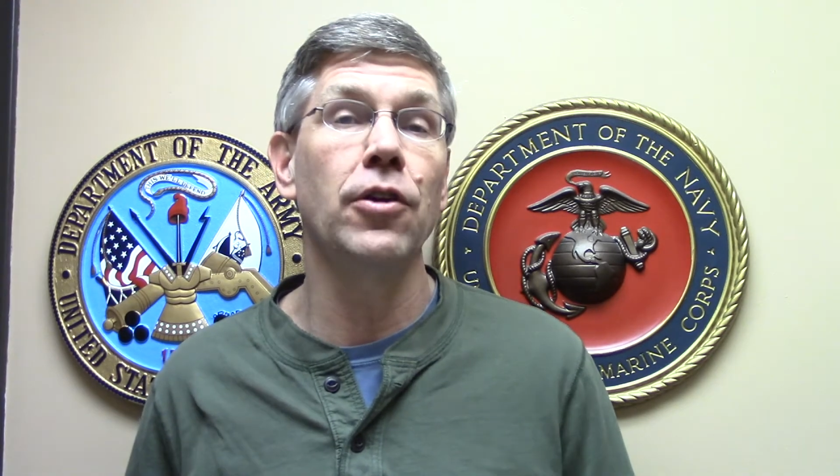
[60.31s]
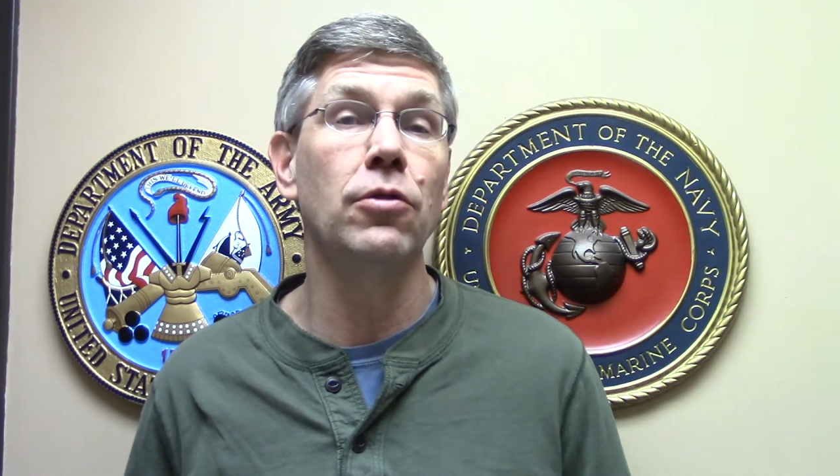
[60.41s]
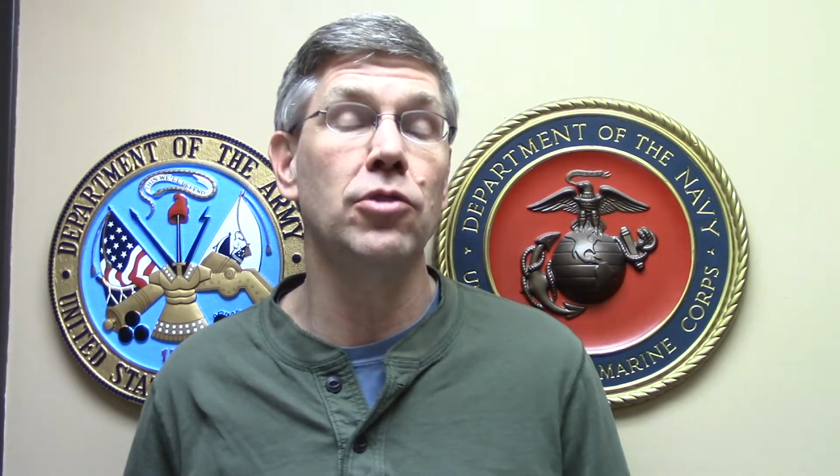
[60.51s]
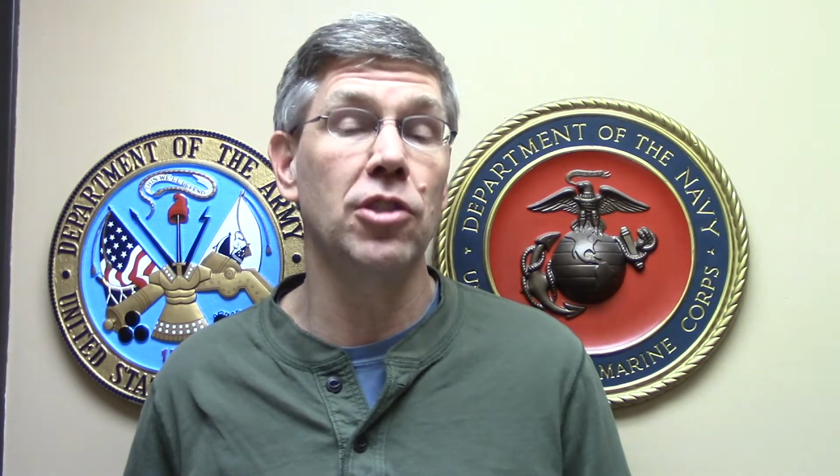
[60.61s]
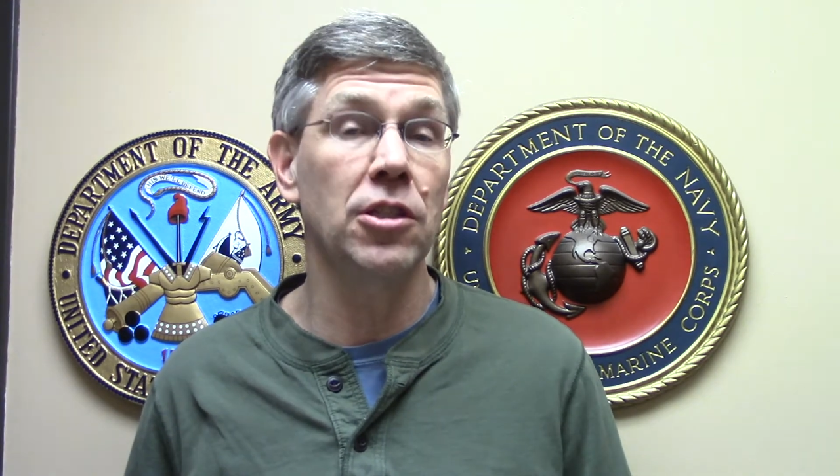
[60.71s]

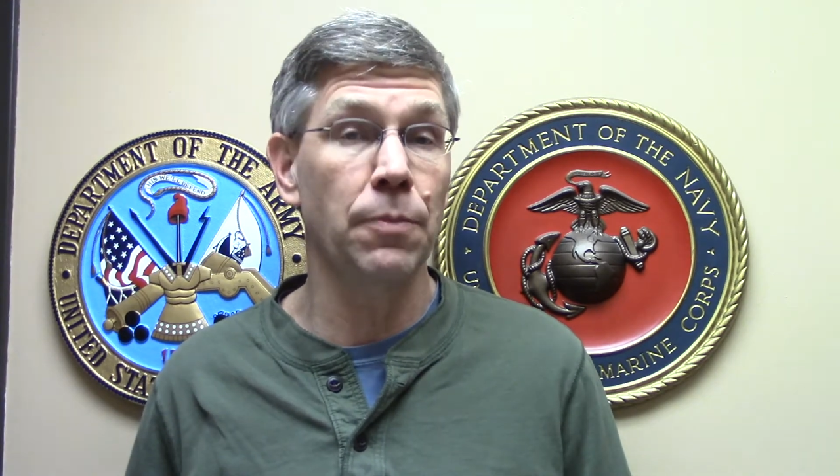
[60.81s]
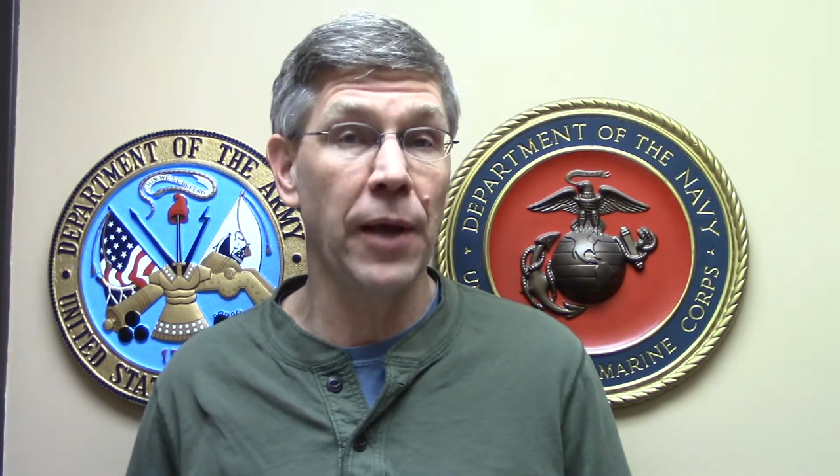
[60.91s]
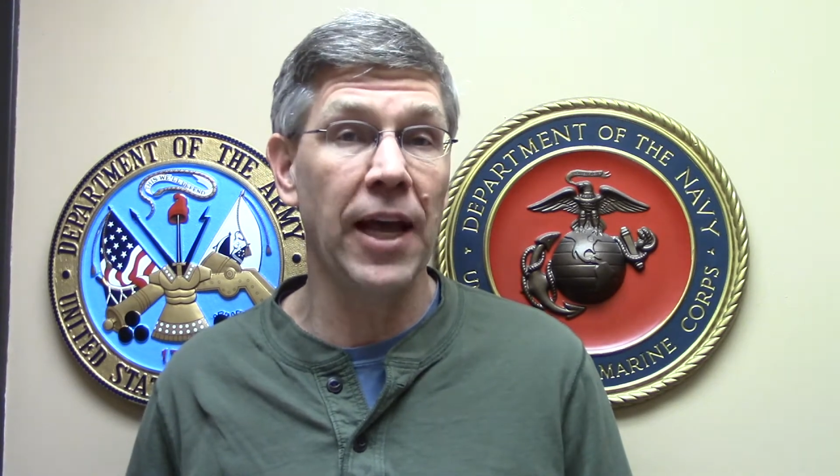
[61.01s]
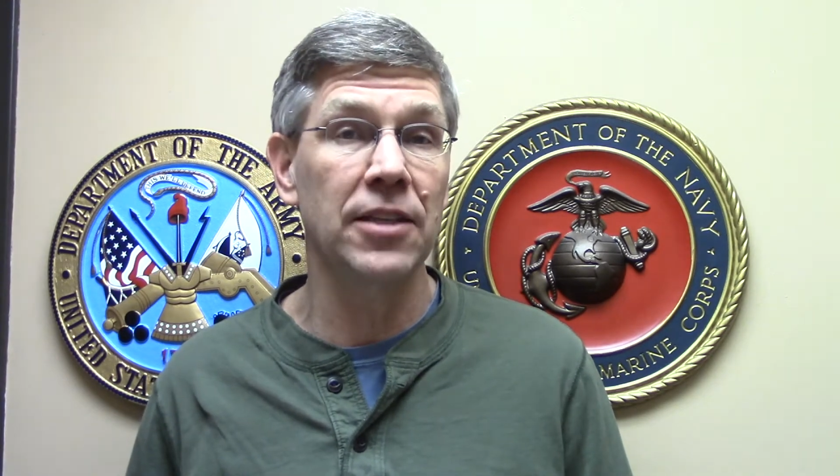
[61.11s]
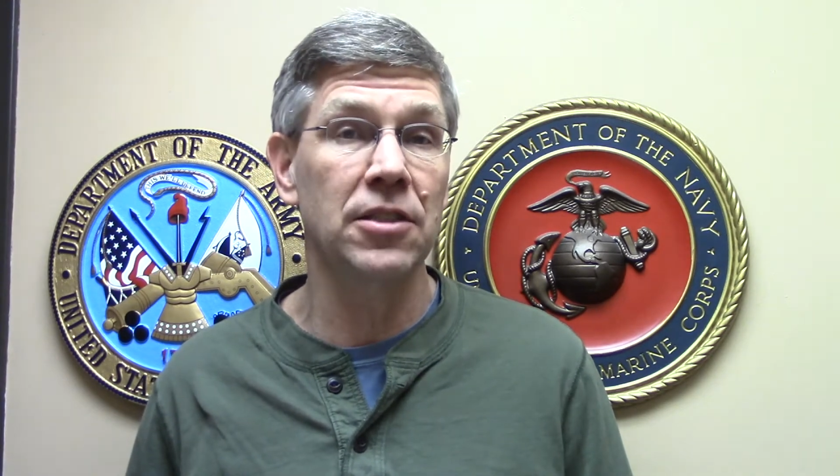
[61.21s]
to just
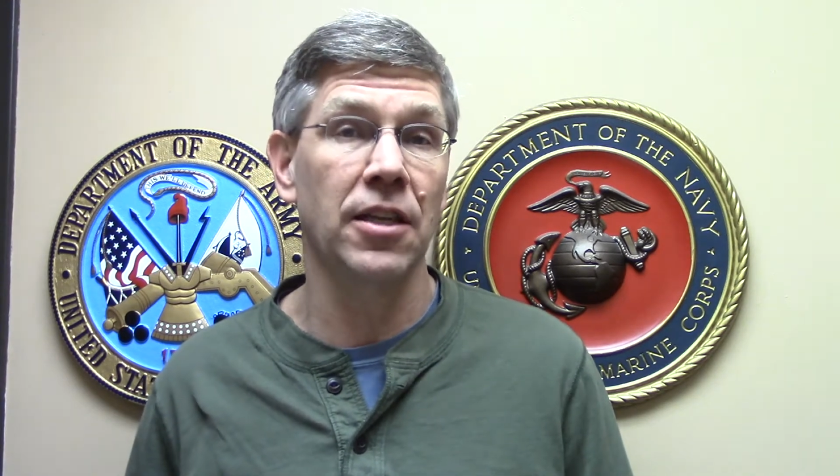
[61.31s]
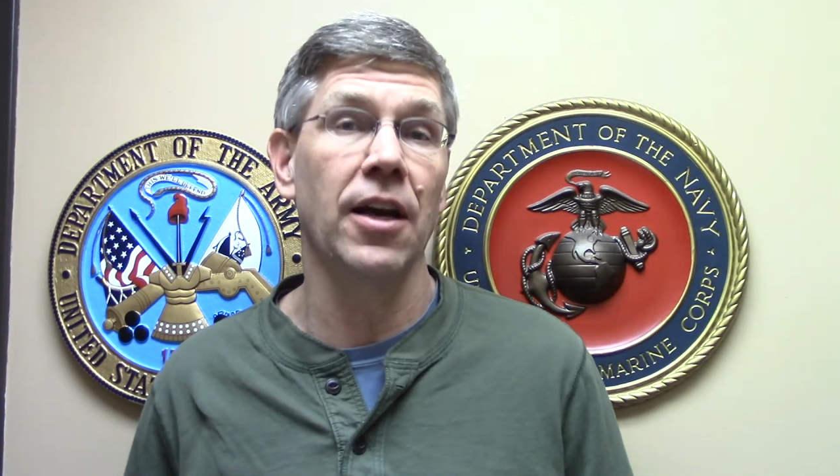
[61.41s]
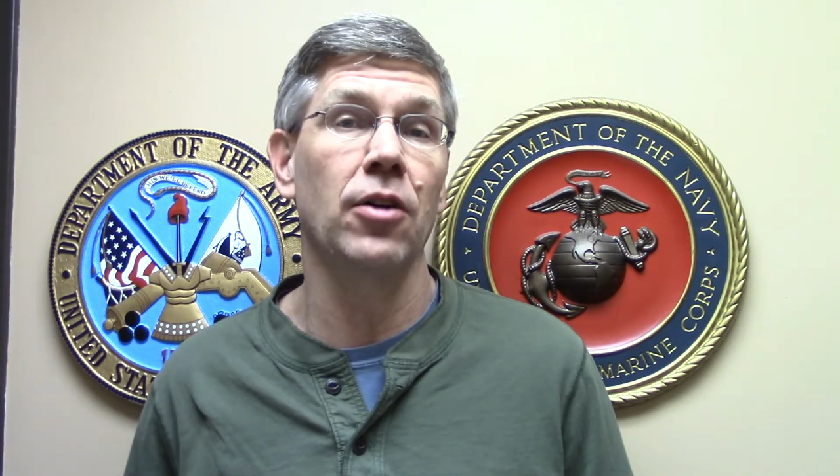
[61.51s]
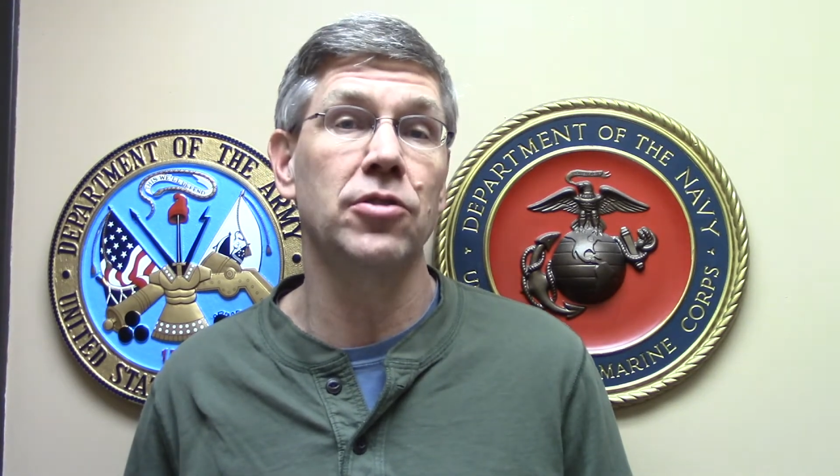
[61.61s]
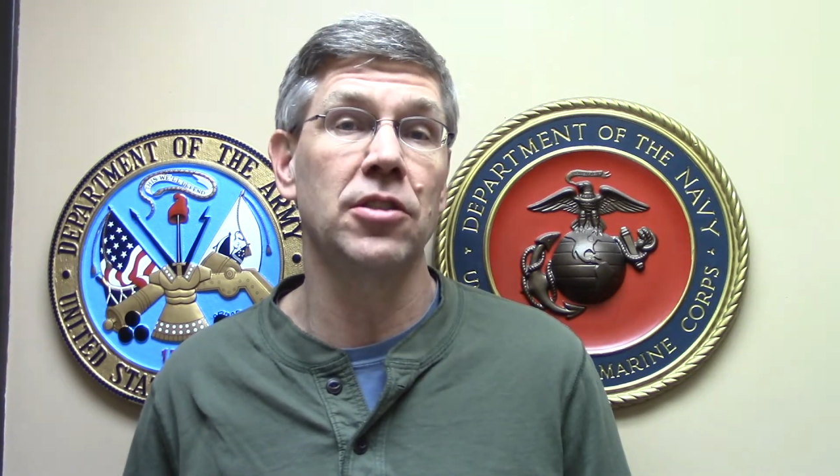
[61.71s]
passed in the
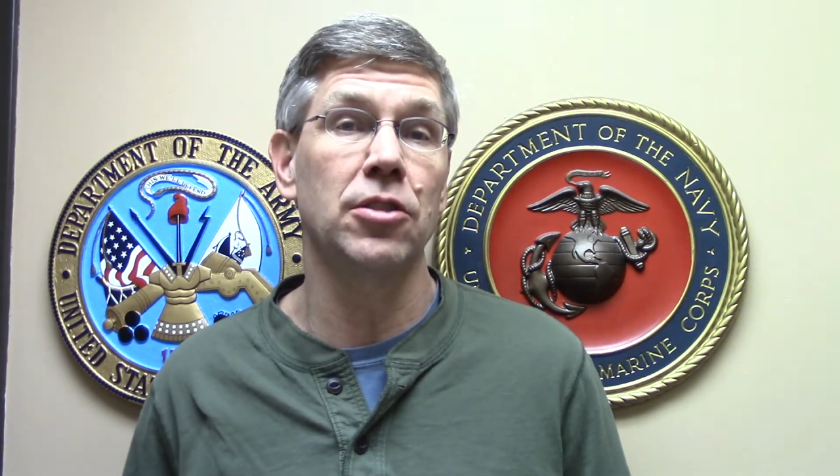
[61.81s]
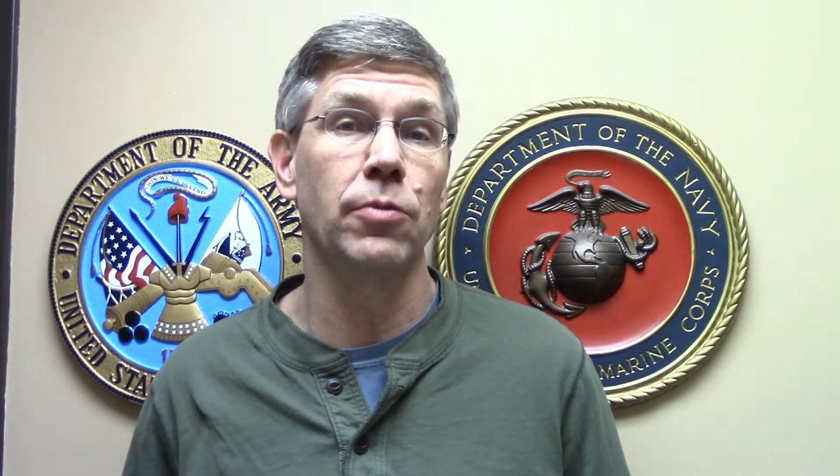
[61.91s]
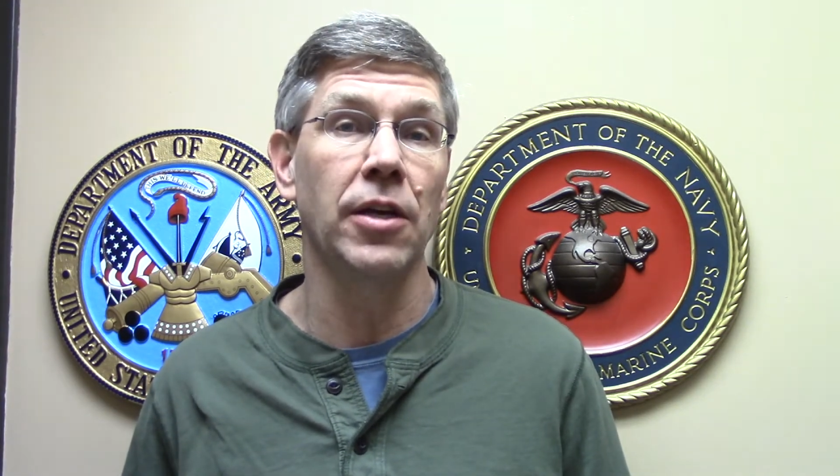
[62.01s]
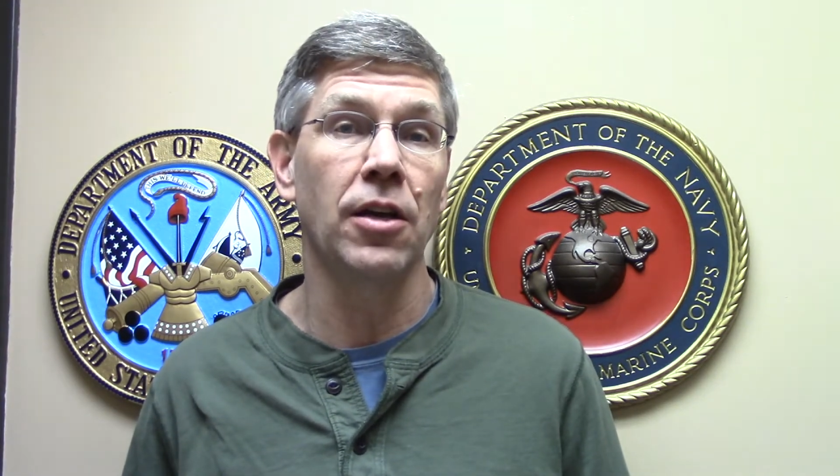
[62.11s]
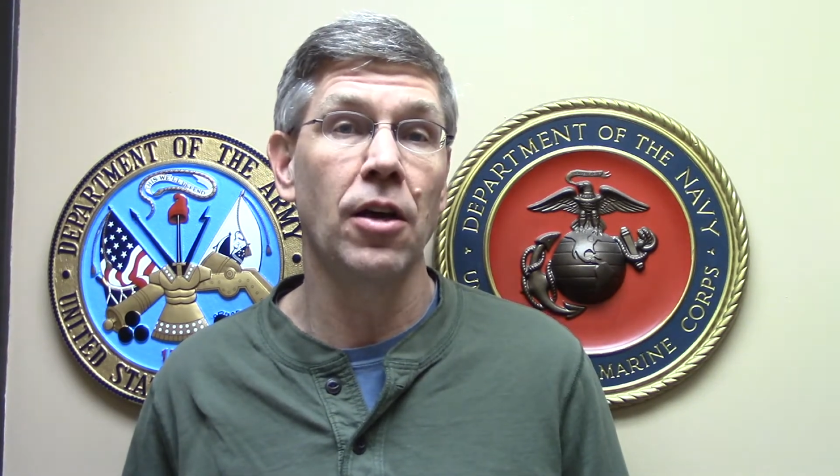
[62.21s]
House this
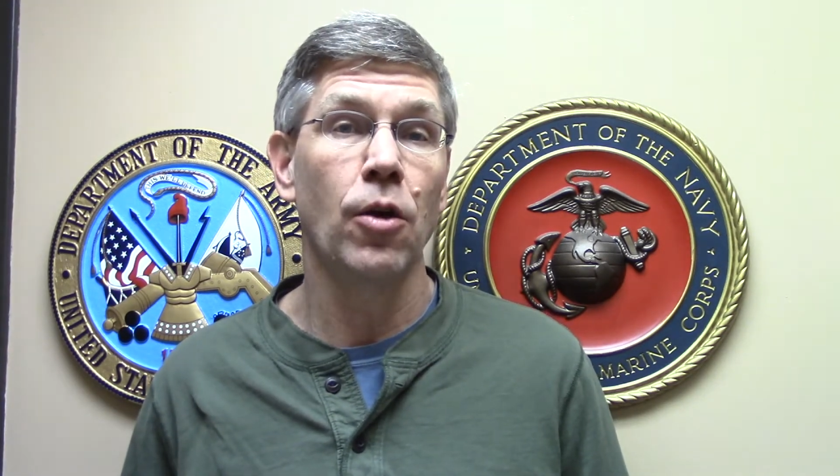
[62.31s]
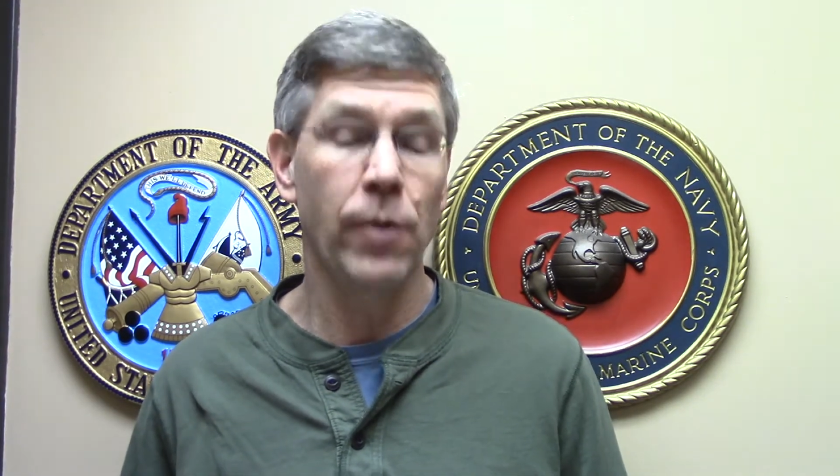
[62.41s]
week.